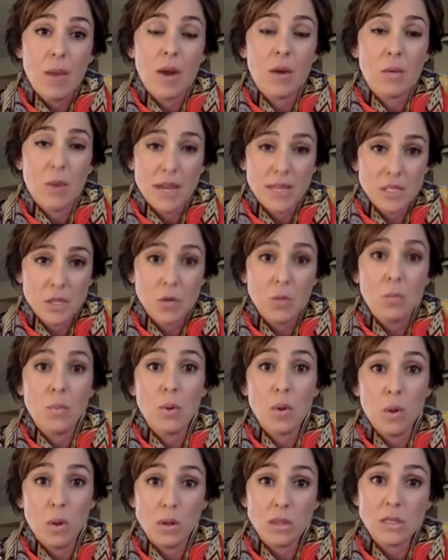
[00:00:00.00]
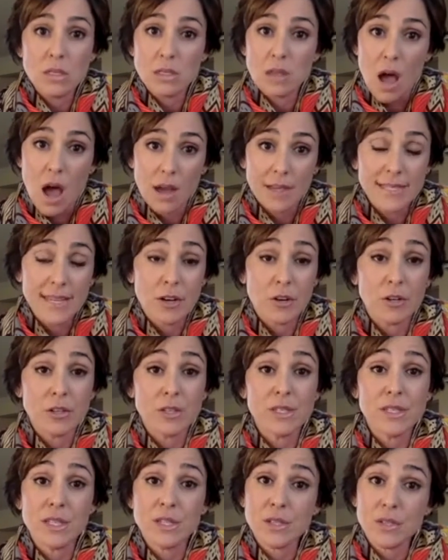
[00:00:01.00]
And a rescue pulled Socks and her
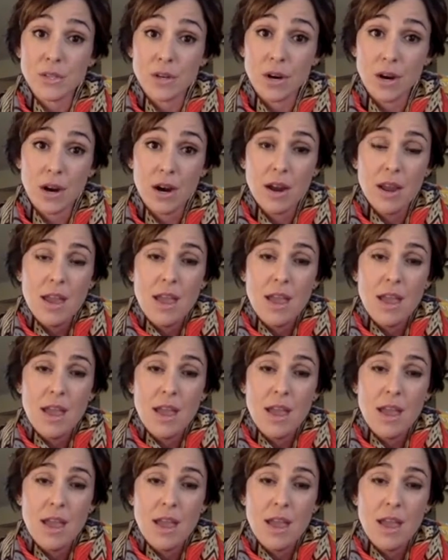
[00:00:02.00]
sister.